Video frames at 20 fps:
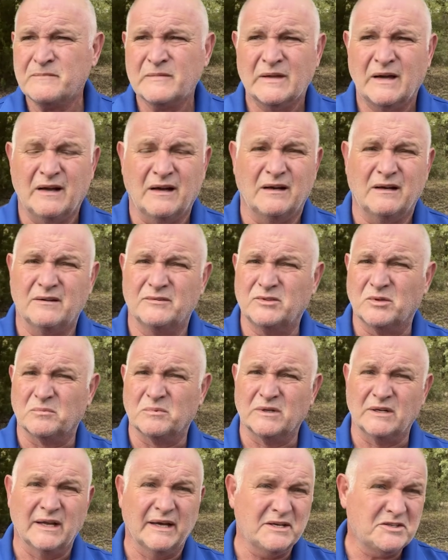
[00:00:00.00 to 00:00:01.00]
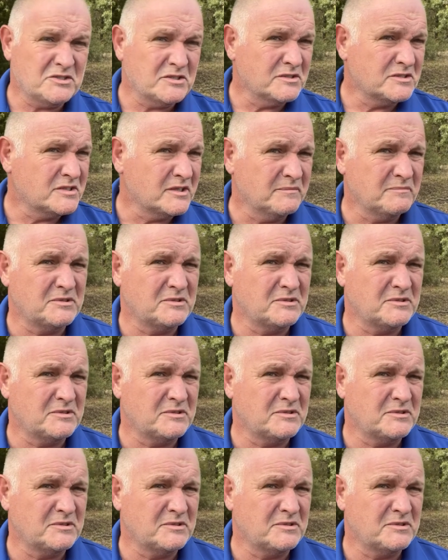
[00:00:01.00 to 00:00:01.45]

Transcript: the relationship